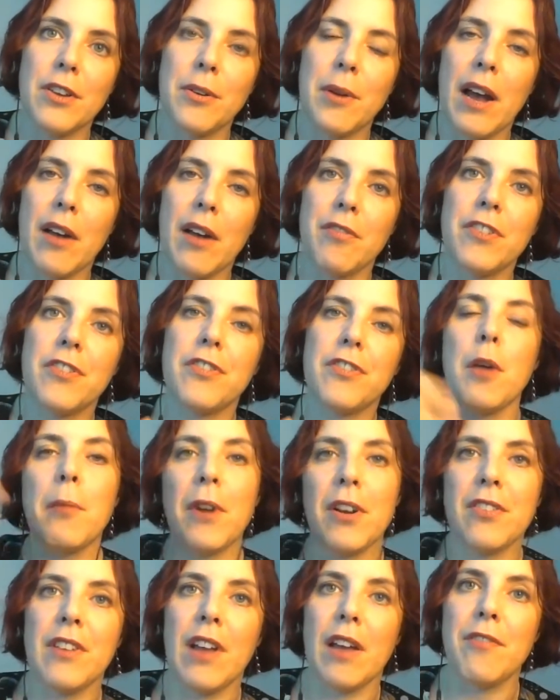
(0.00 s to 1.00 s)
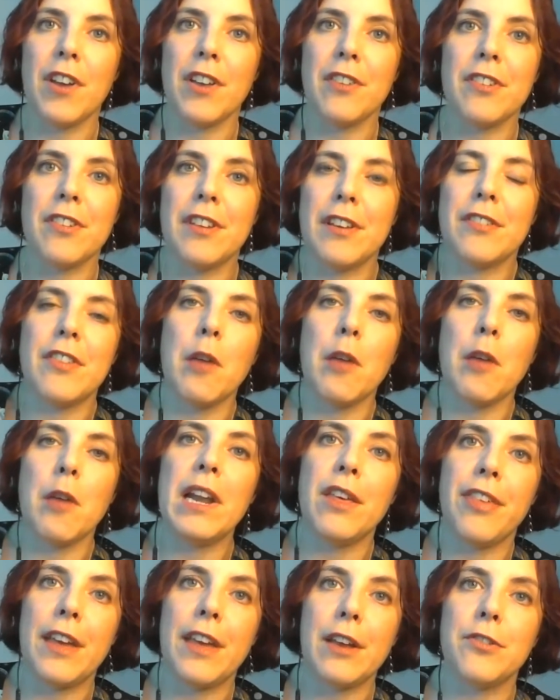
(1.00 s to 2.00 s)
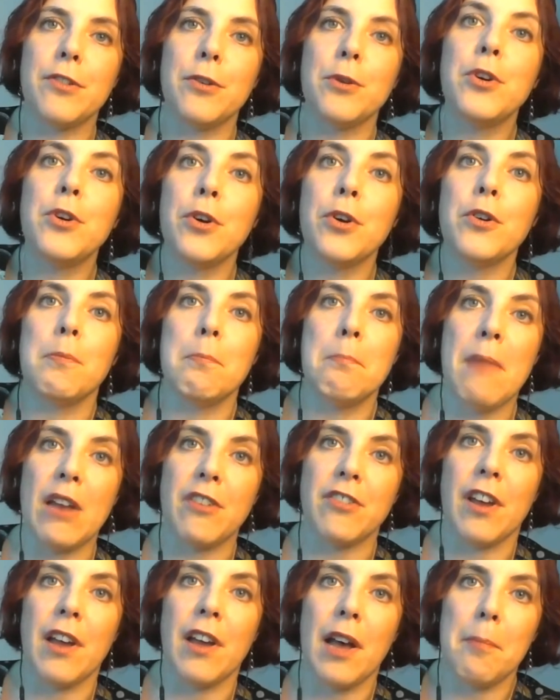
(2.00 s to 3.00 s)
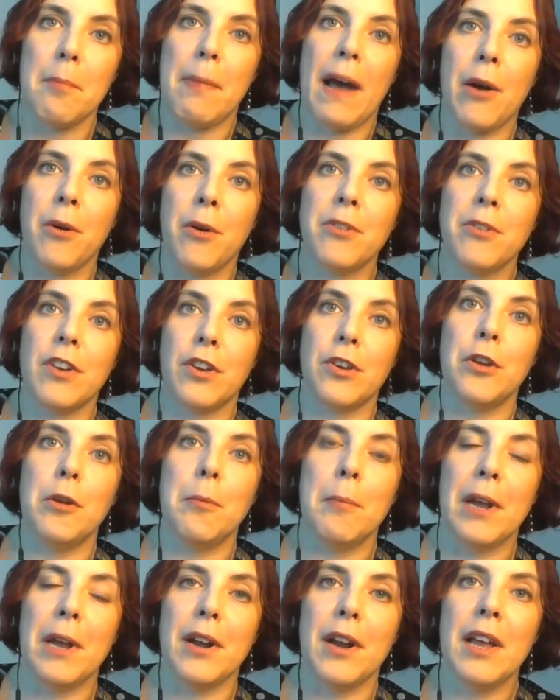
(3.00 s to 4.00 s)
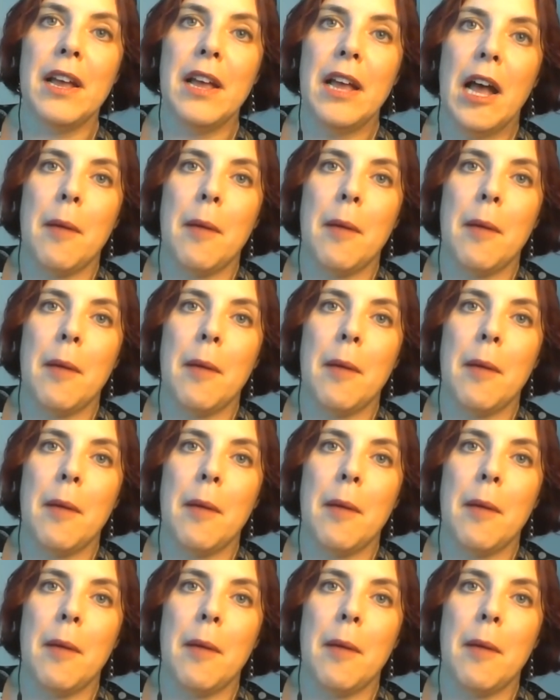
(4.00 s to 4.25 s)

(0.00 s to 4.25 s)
You have so much diversity, so many things you could measure about a human,